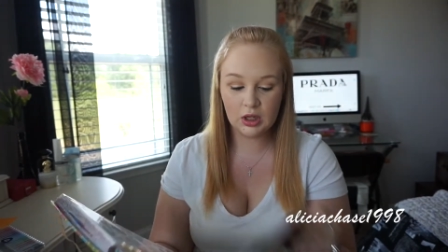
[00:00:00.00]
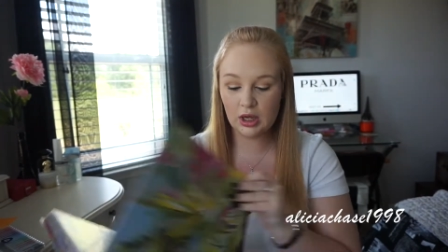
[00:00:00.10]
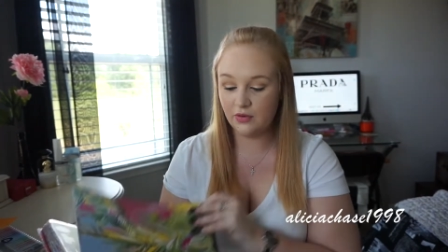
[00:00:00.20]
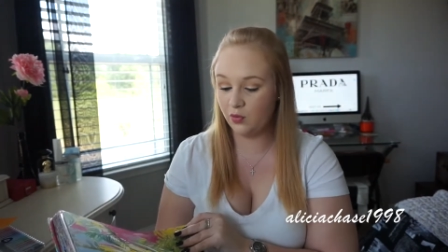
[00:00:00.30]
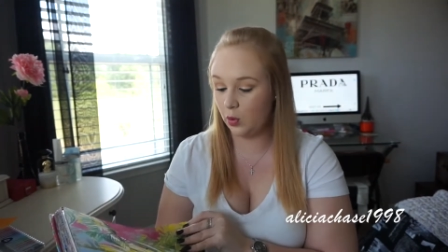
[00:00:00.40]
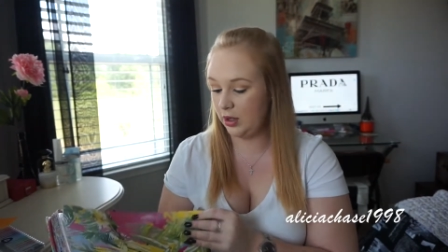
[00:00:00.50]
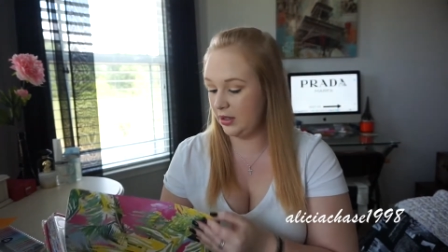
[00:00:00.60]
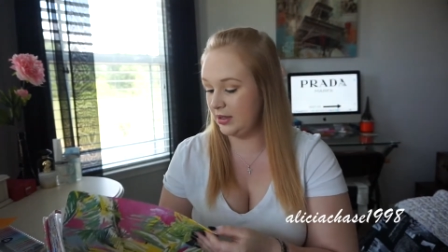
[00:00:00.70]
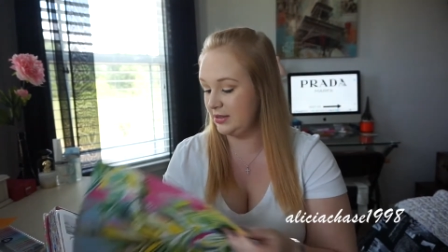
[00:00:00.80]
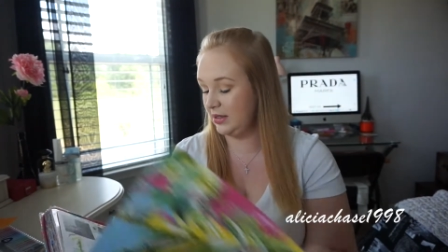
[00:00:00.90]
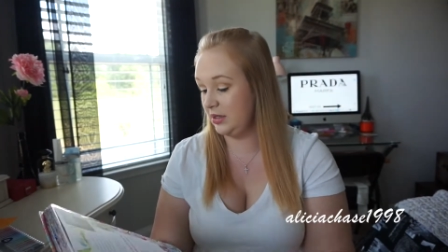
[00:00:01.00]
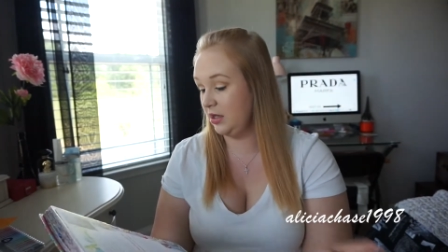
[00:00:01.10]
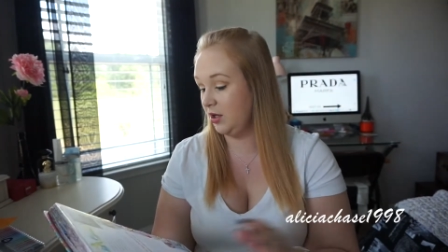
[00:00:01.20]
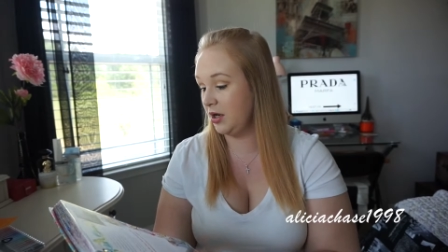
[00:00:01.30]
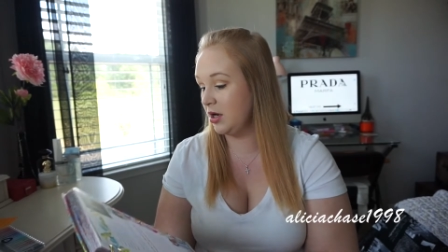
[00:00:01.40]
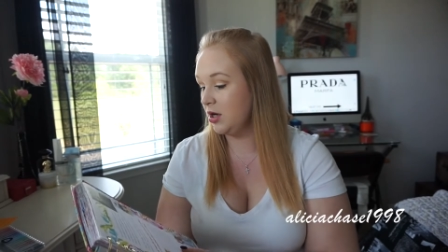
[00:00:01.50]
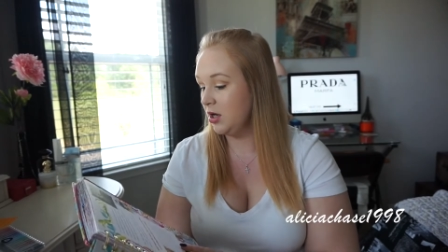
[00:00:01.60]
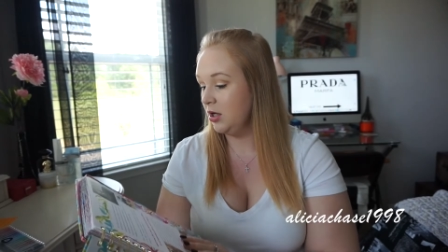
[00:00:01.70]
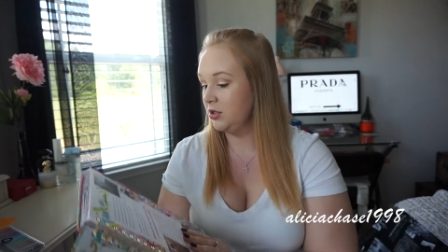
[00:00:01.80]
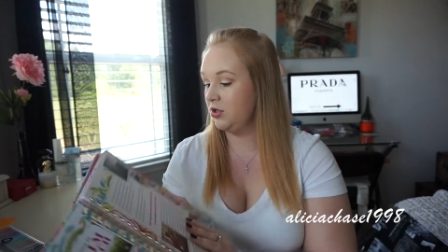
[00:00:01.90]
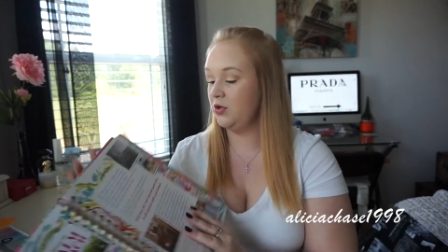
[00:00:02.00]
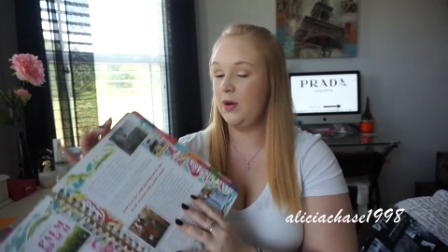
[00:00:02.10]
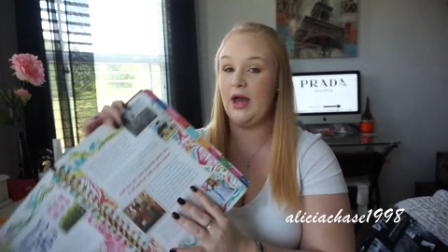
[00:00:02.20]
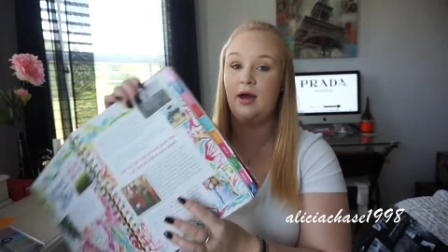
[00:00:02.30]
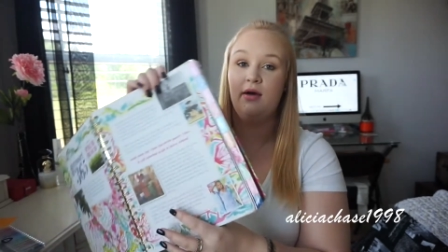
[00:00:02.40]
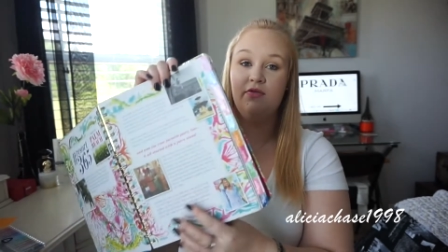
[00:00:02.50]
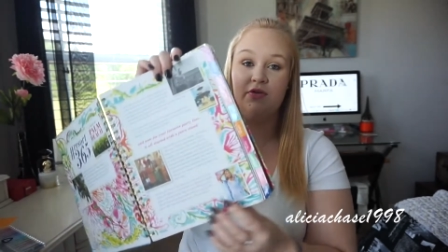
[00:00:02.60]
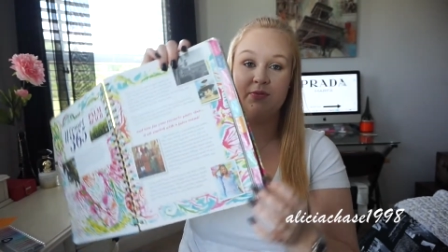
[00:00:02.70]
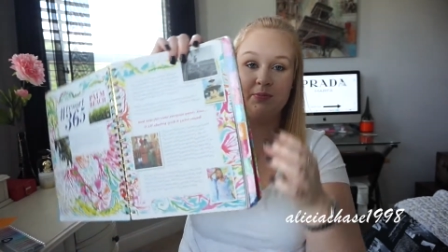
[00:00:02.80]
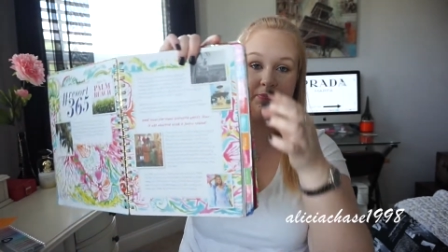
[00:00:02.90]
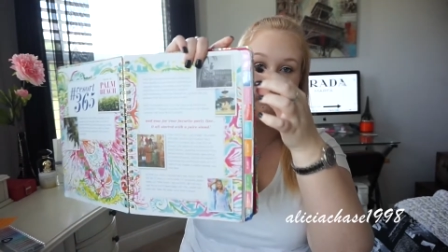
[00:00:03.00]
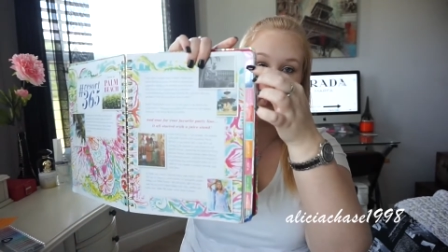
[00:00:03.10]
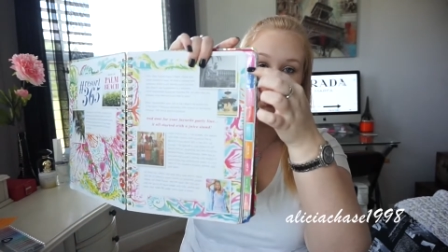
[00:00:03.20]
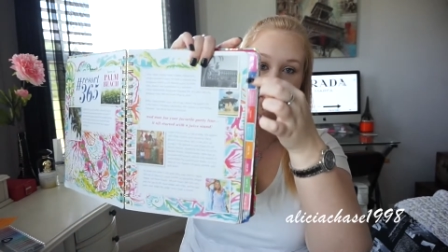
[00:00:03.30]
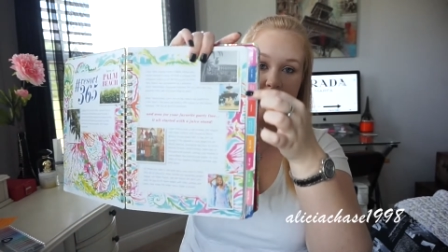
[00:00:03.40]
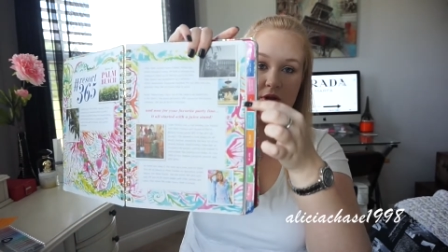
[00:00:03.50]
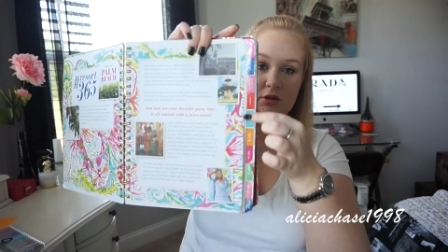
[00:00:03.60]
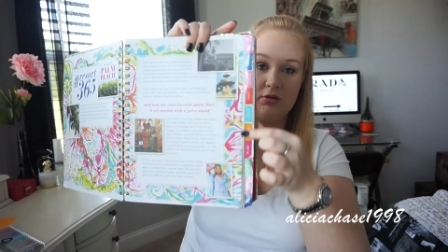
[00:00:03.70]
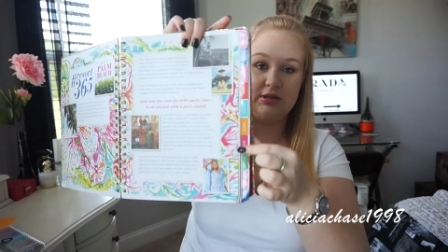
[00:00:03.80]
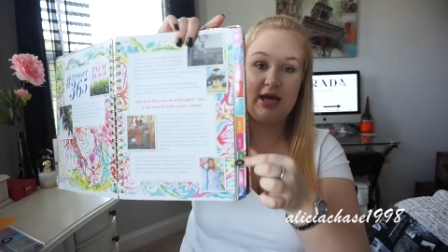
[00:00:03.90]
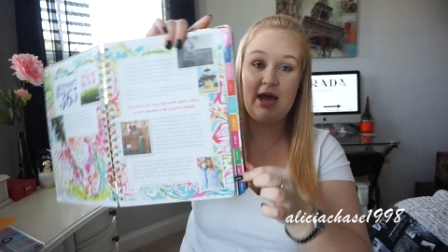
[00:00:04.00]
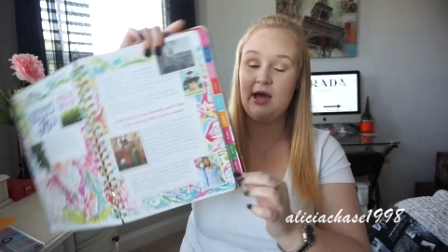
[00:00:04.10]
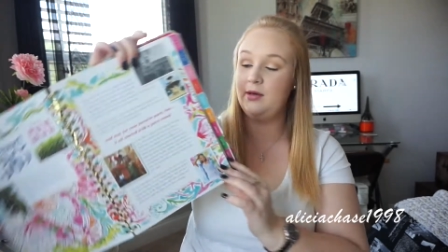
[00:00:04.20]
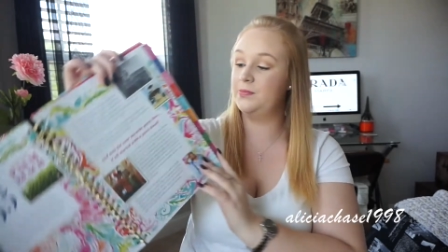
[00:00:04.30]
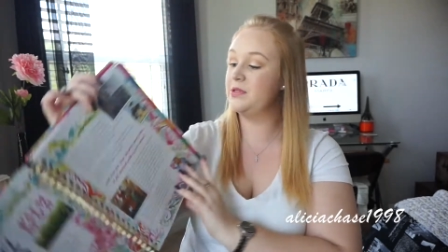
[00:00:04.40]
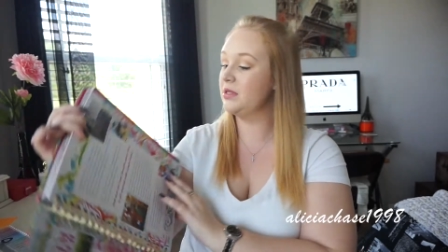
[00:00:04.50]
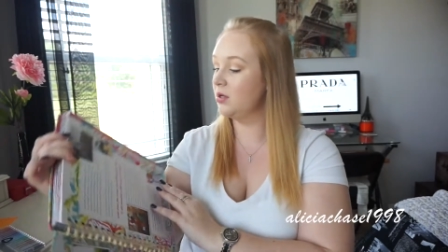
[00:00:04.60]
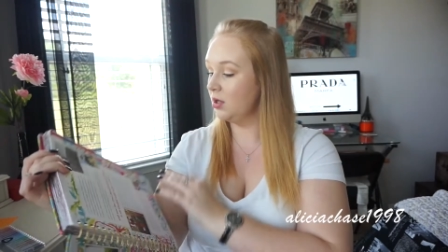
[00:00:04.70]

of what is in here. So you have all your little tabs.